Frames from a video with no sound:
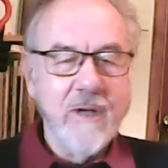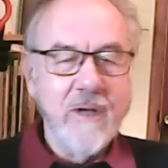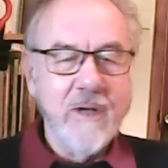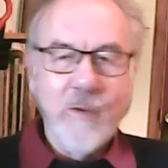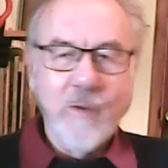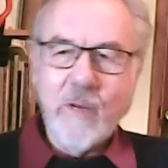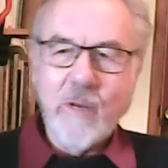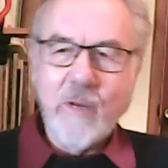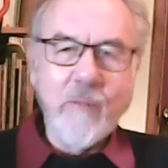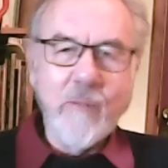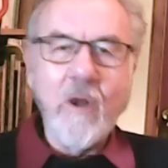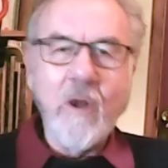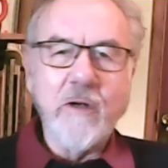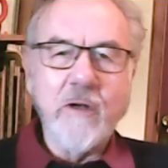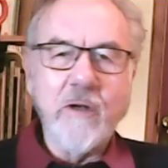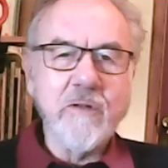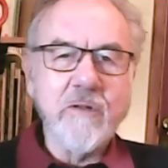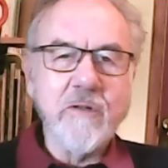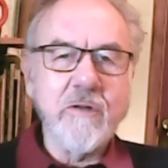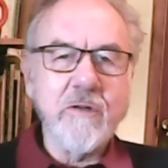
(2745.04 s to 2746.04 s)
Well, it
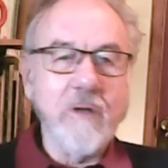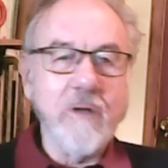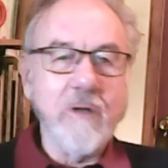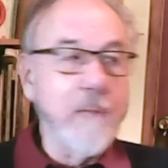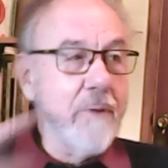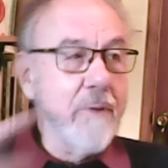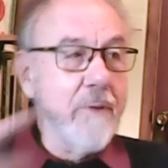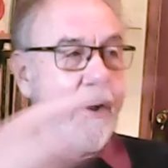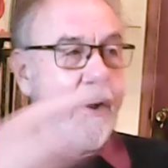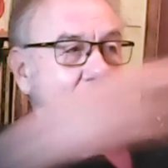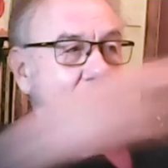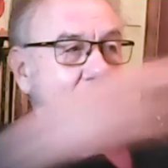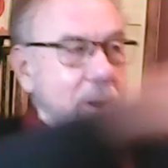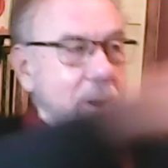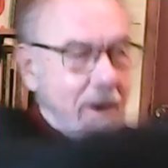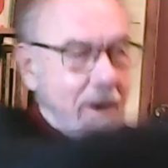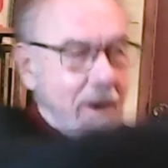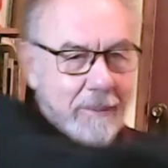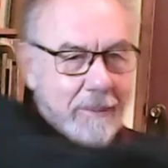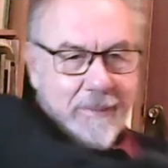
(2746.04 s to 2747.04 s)
won't. It'll sort of go
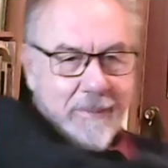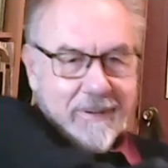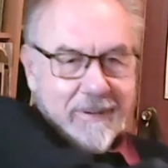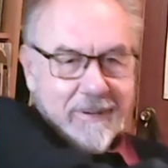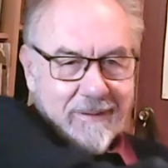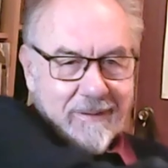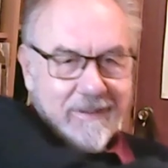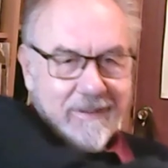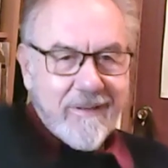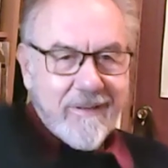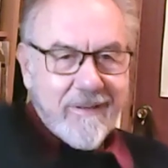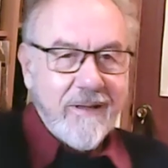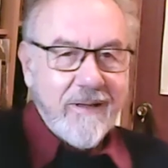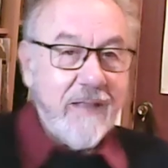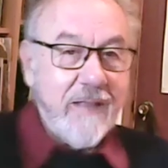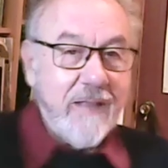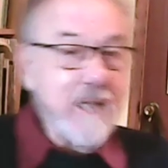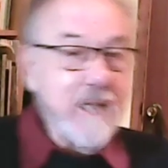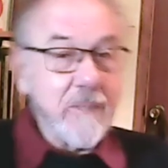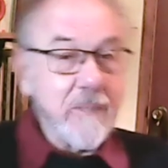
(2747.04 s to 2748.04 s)
brrr,
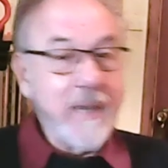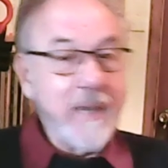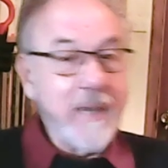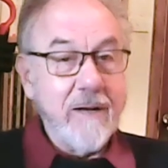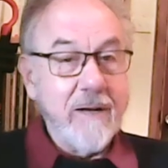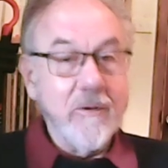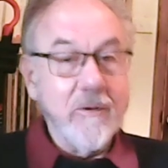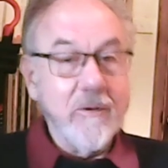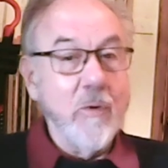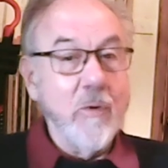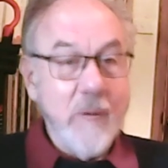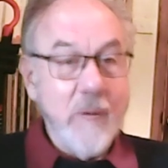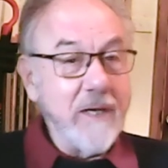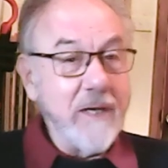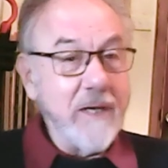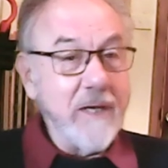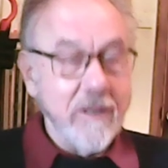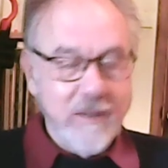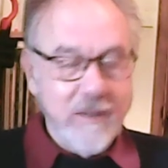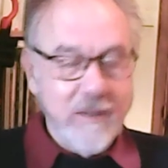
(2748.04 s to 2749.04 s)
and that's about all we
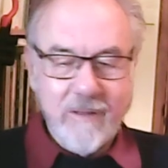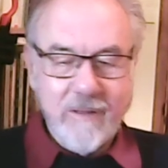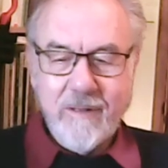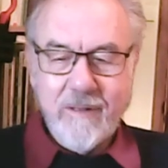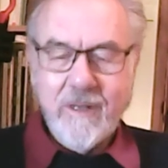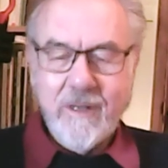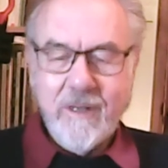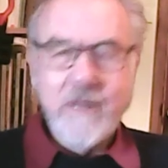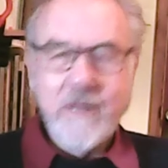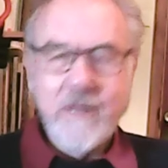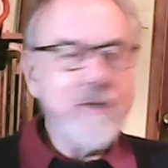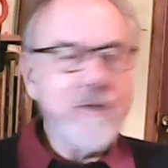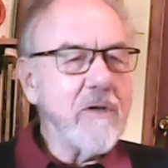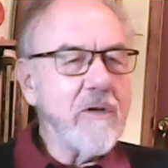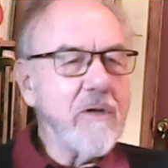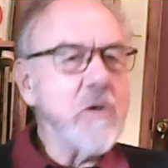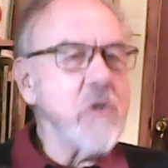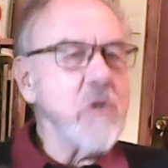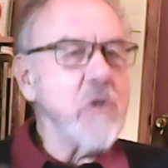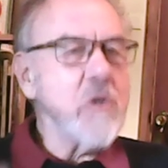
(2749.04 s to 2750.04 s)
could do. So
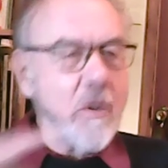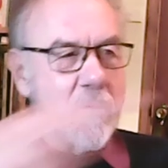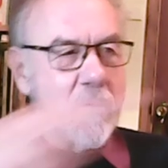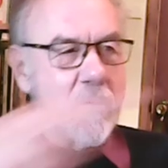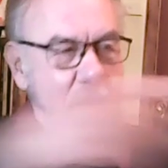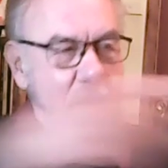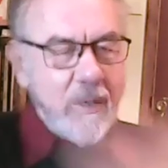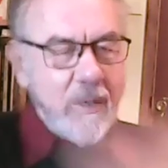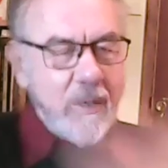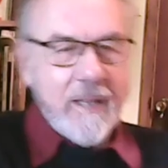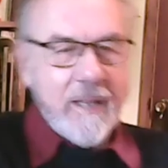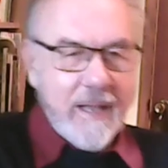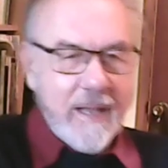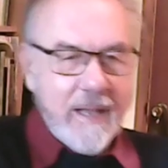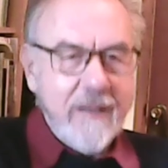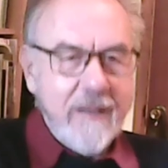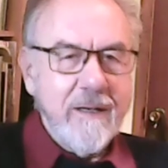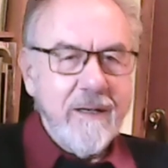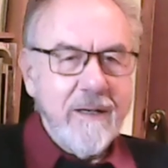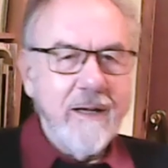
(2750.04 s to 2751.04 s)
you'd show yeah. it doing
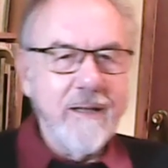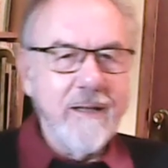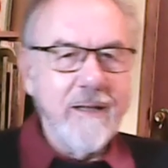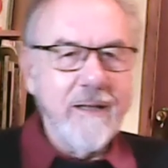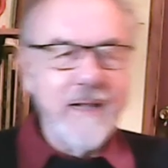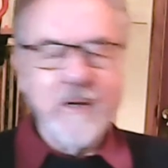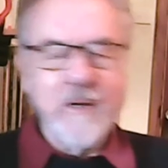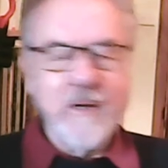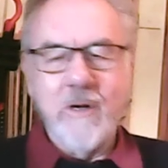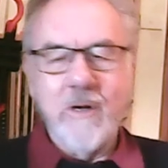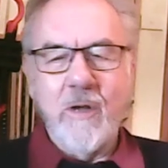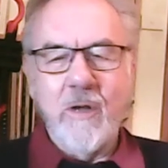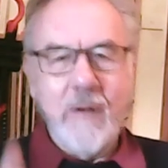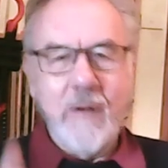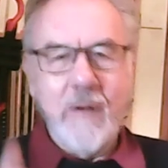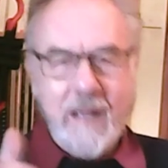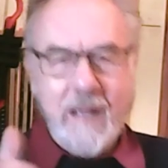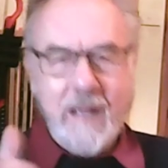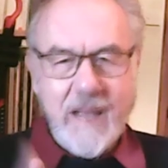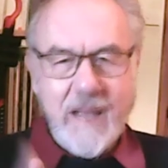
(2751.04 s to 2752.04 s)
that, and then you'd know
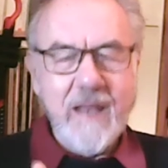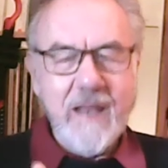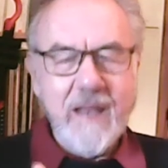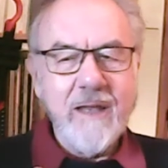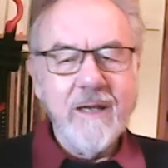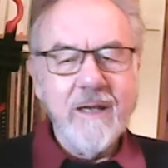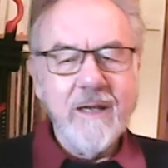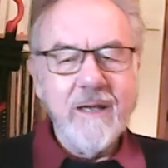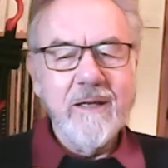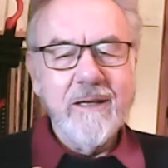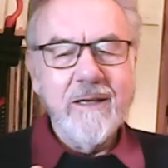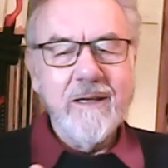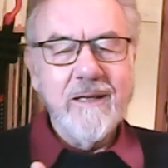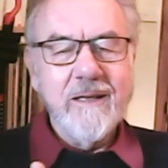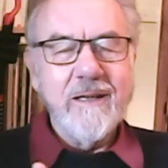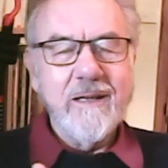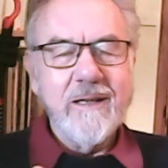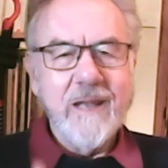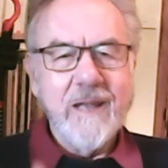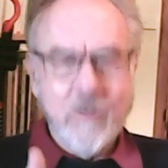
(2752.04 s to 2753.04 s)
A,
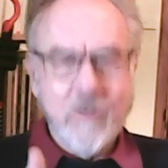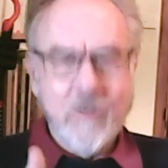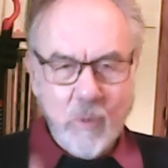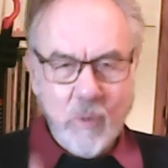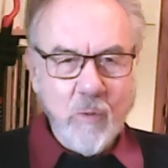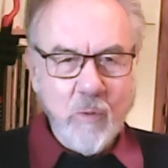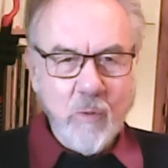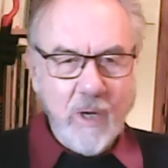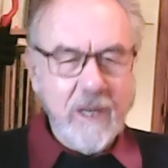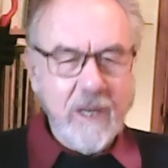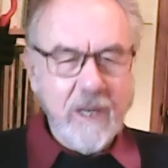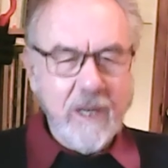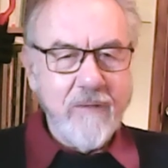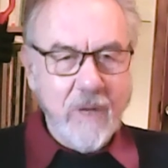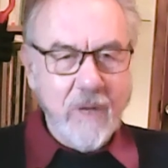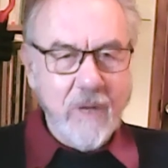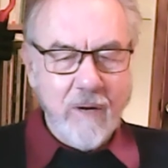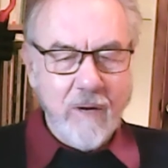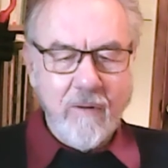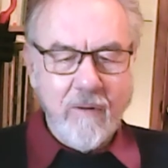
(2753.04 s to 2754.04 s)
it would work if
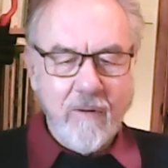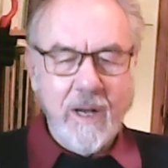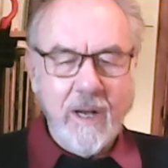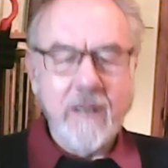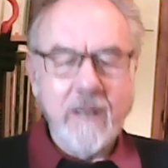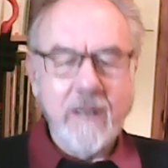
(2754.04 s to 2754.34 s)
you got it right,